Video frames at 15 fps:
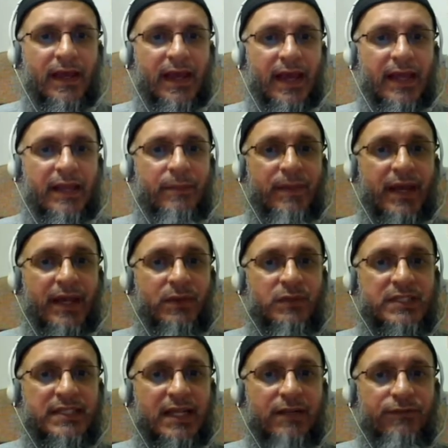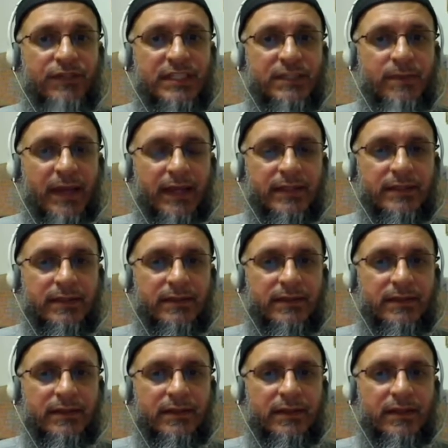And a man with self-respect
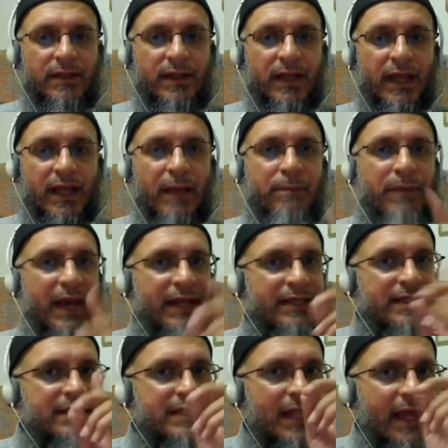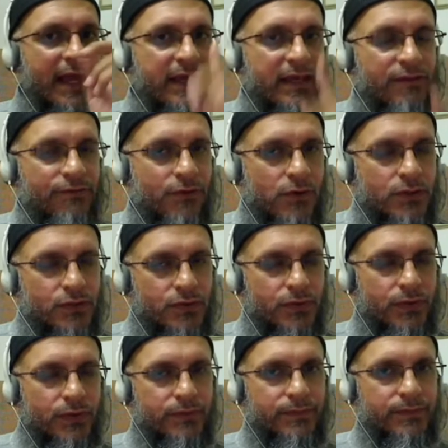abandons lying and falsehood.
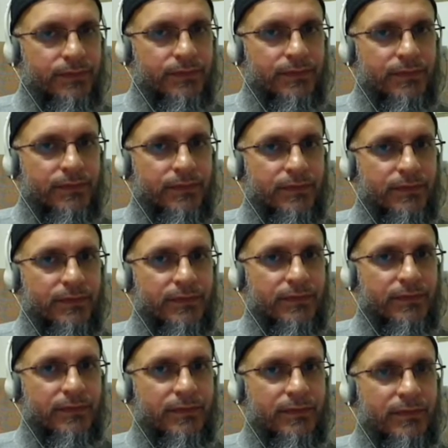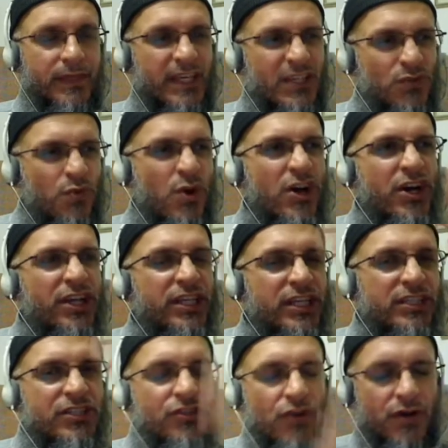His word
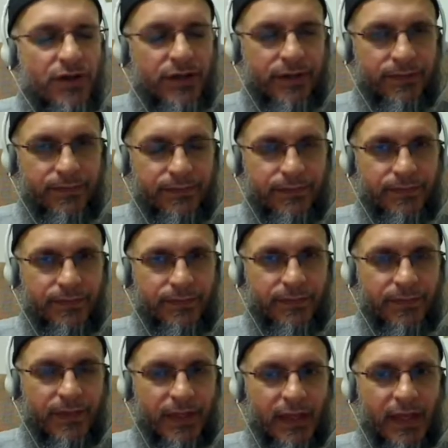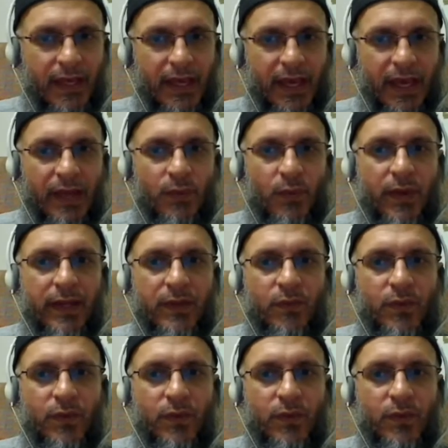is his honor. And when